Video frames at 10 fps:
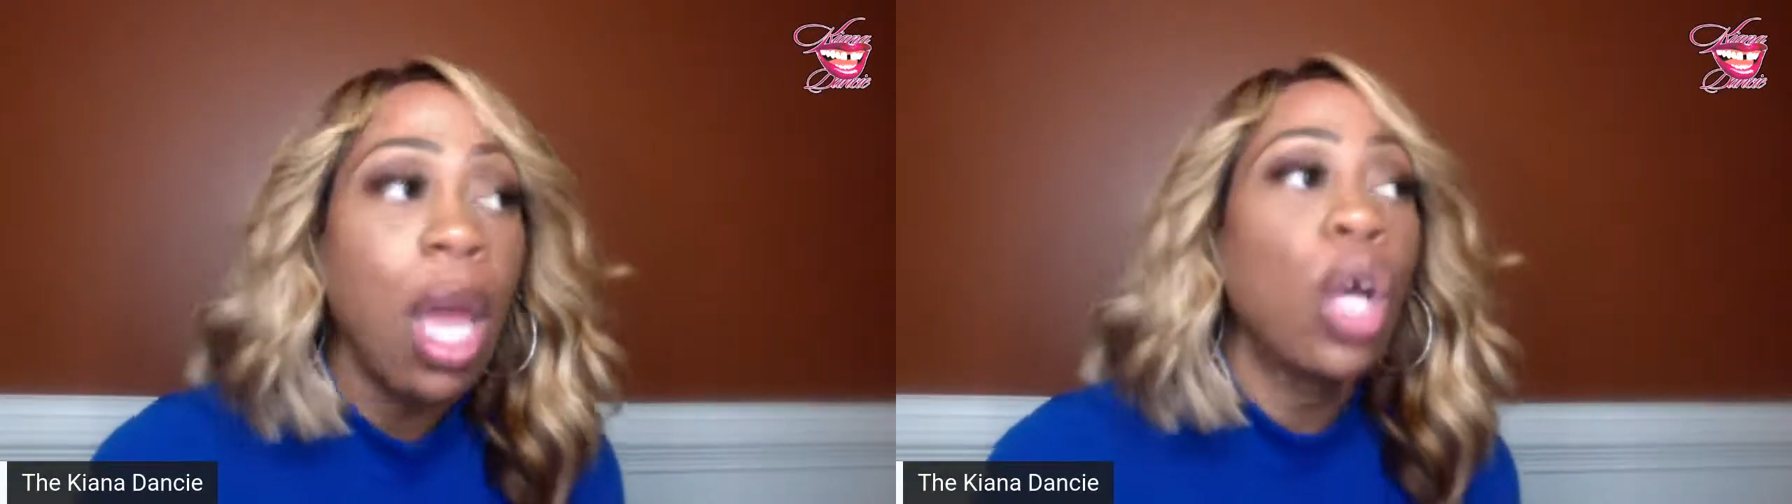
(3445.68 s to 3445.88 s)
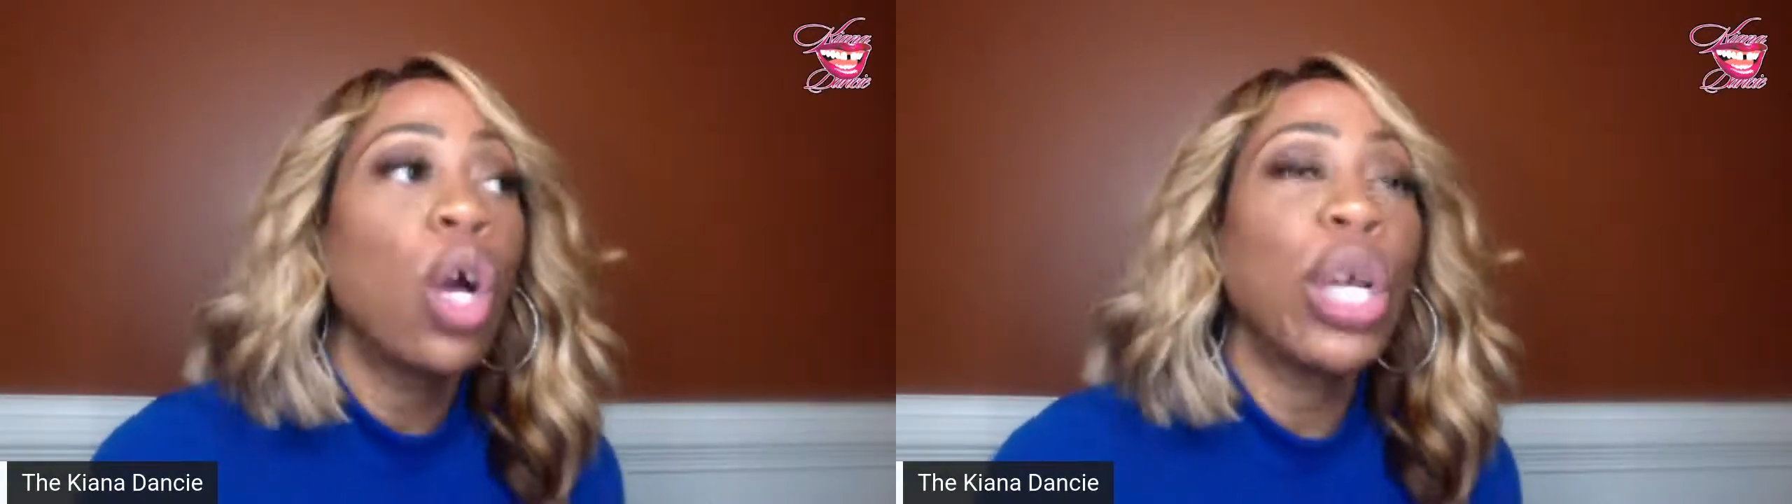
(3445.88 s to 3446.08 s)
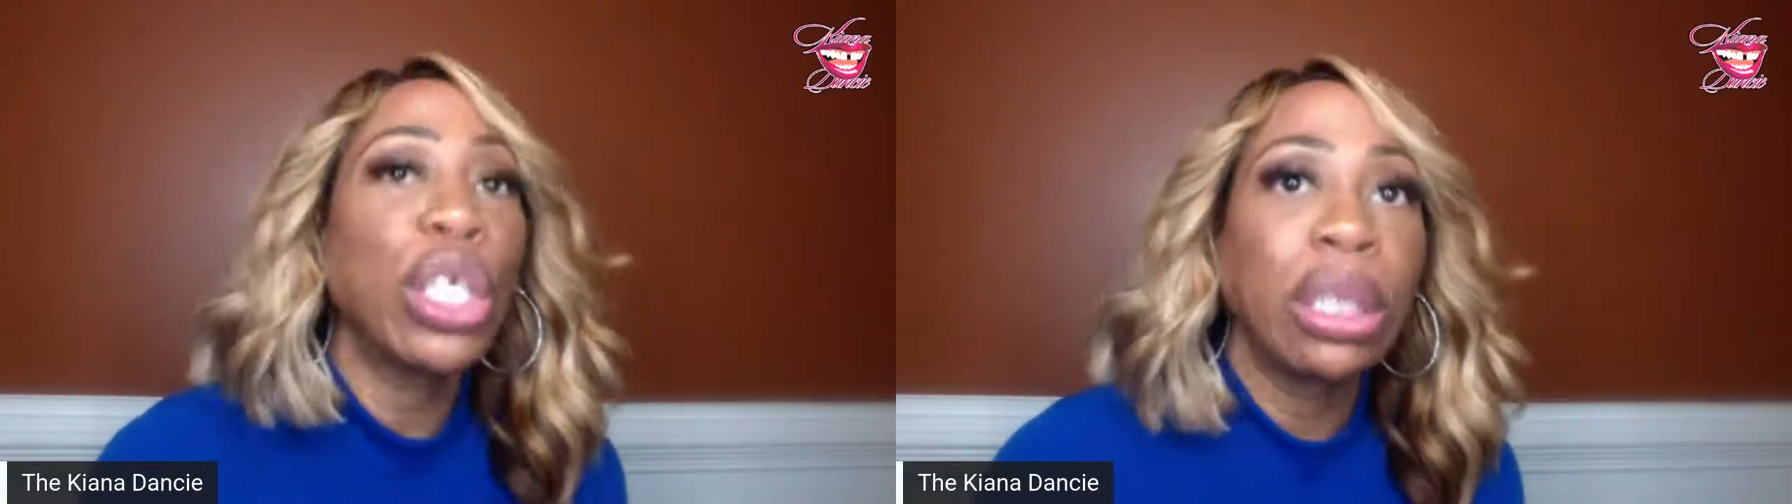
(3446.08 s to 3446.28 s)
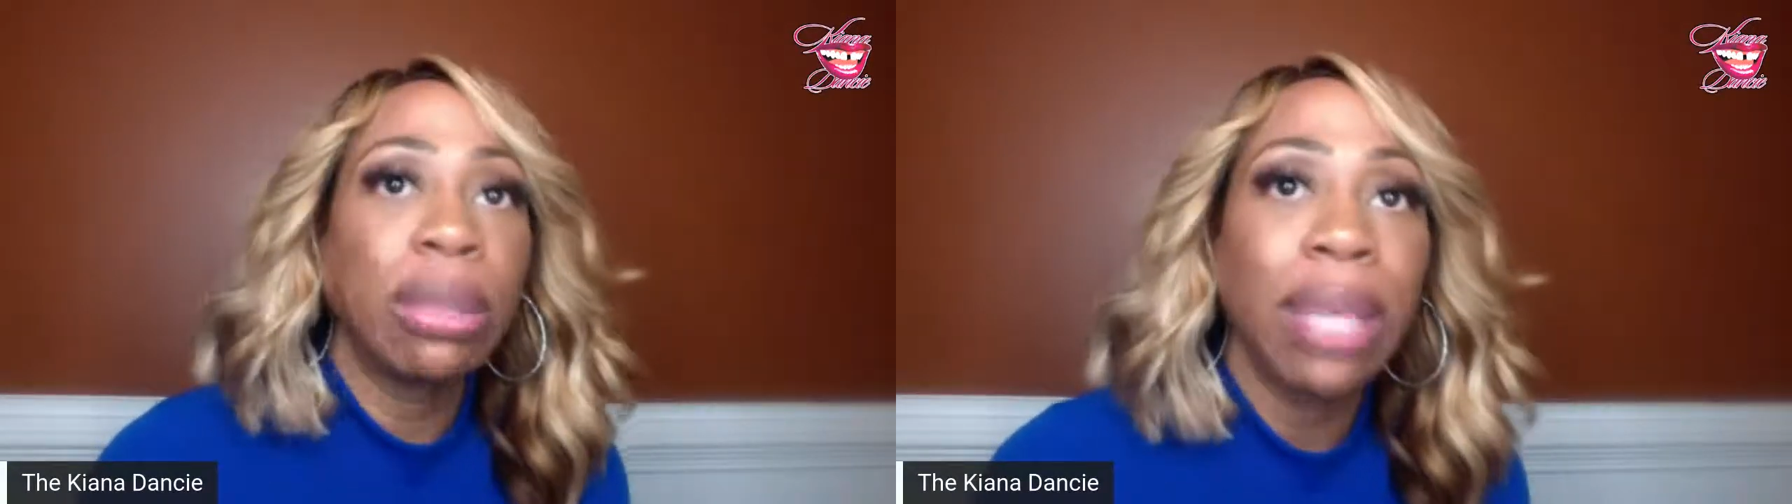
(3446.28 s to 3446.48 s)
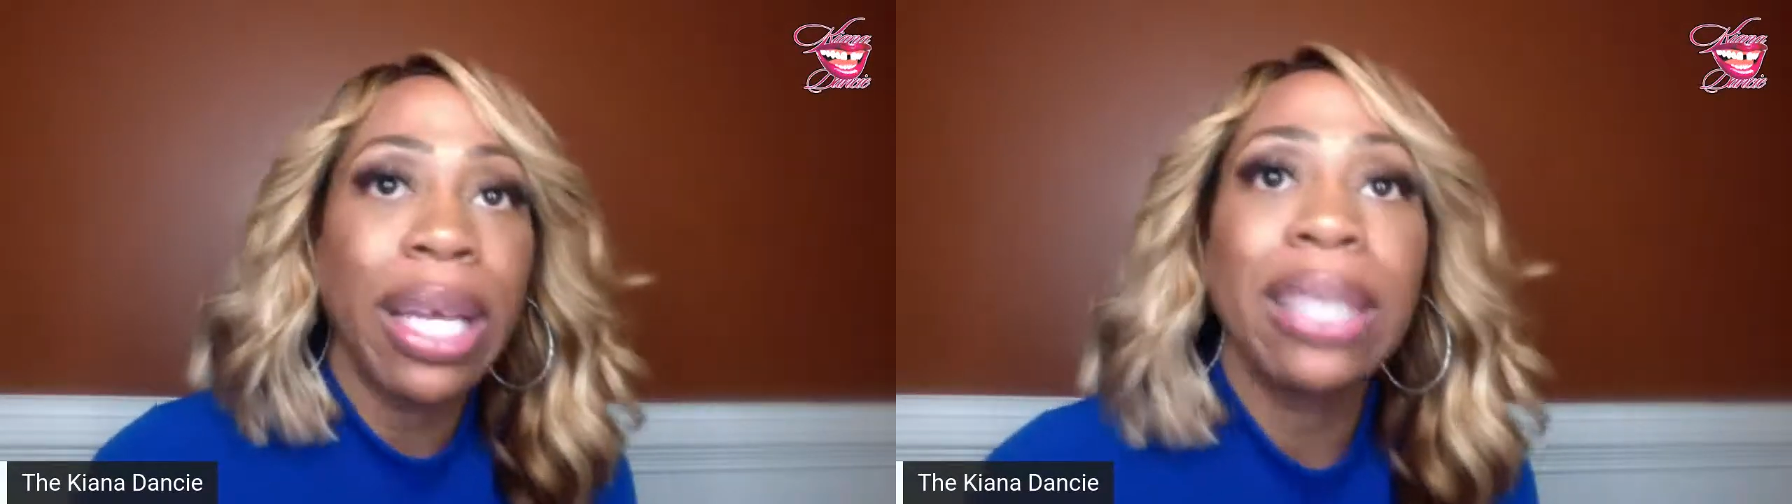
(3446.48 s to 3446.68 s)
Go get you some
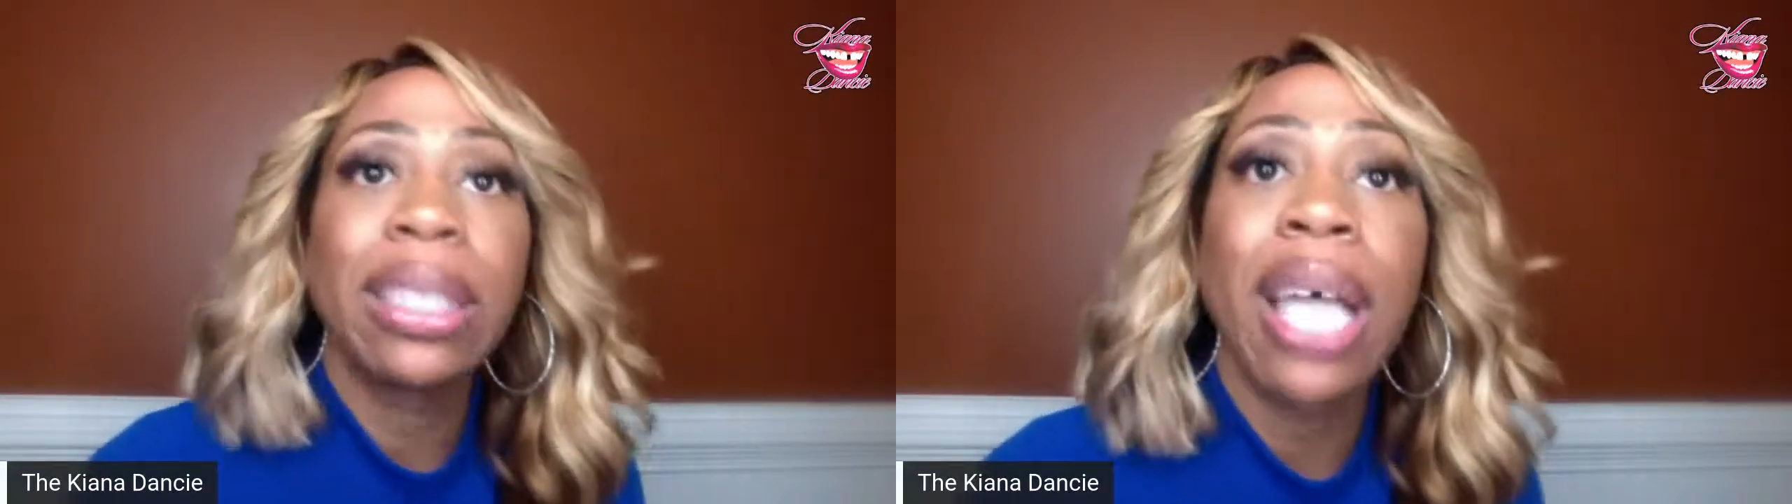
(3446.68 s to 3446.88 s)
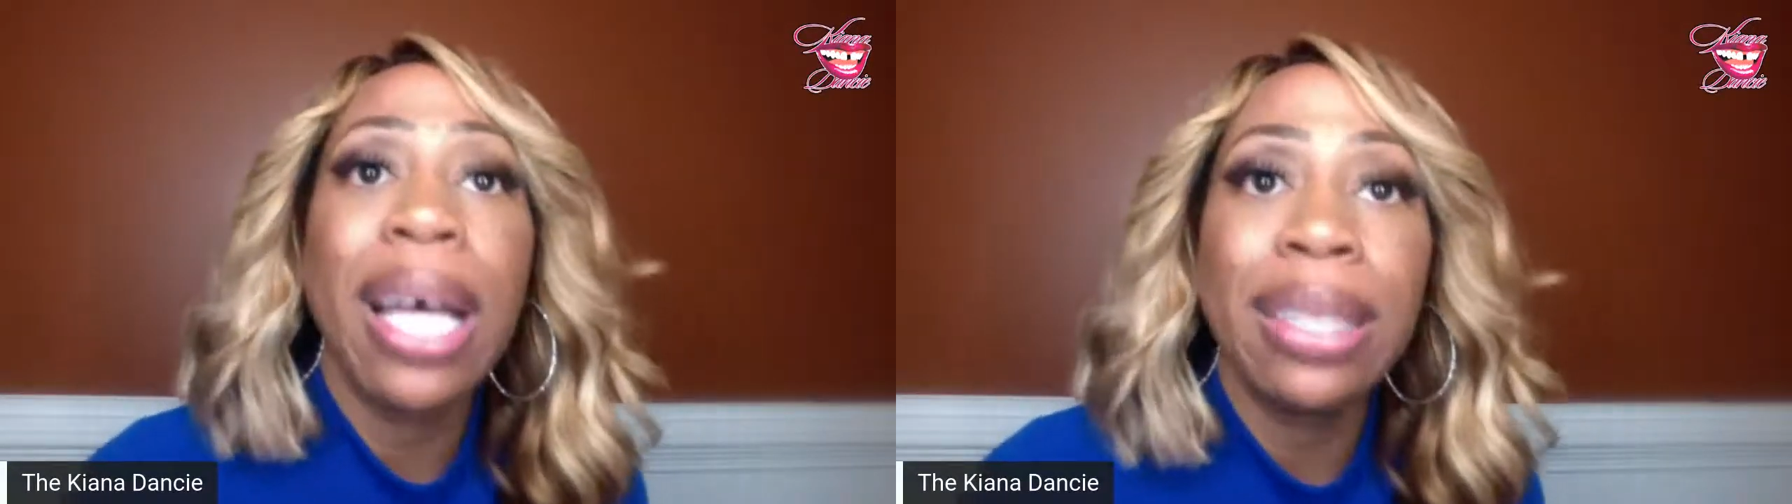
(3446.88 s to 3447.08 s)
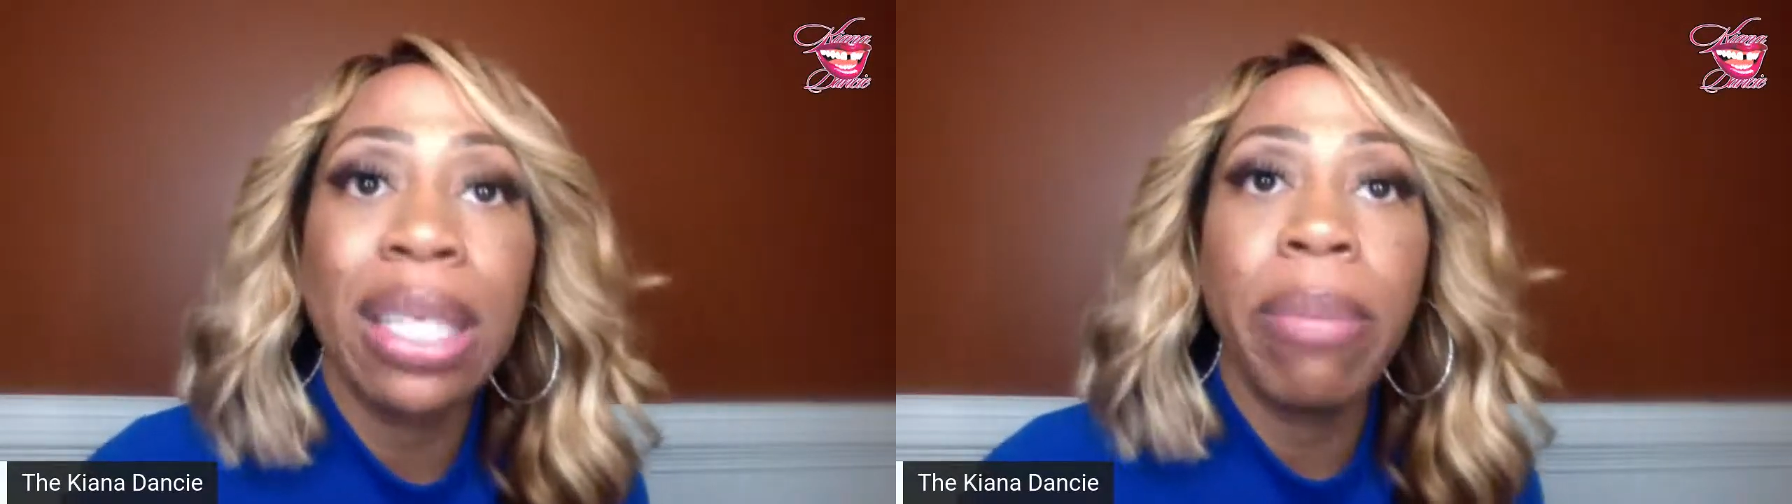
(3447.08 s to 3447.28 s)
things. Cousin,